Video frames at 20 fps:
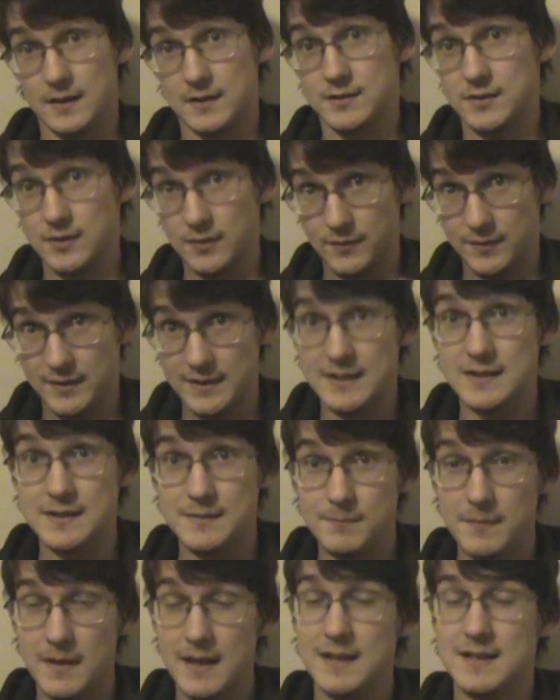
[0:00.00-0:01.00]
So
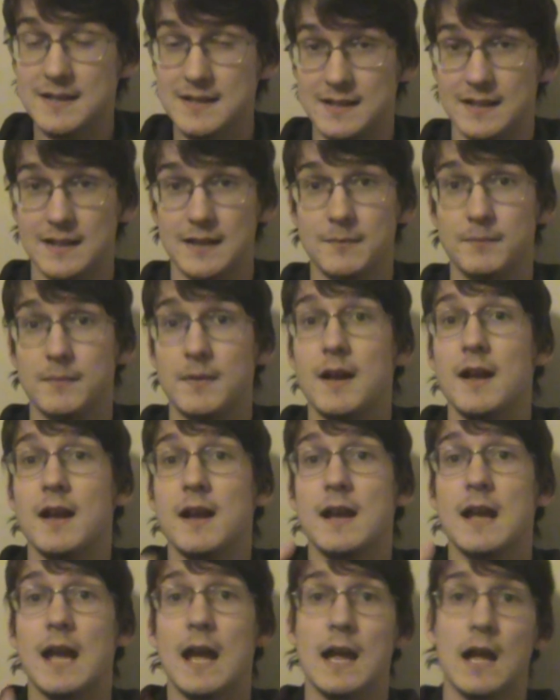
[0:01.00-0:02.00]
this makes him
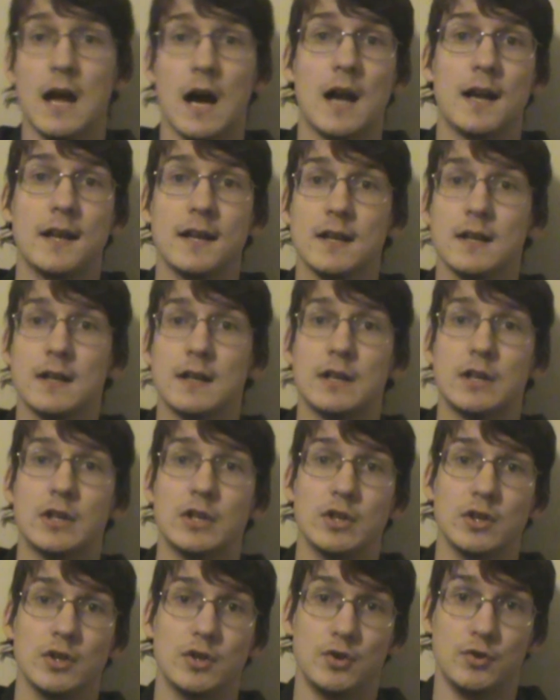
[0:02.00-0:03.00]
chaotic
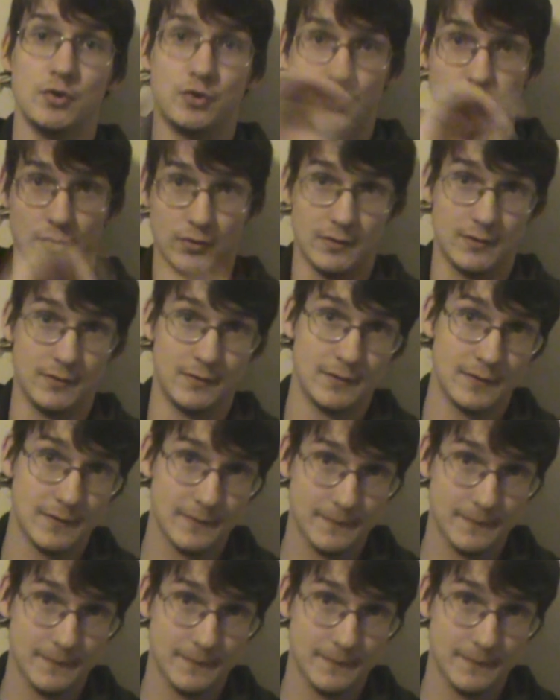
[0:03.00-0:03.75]
neutral.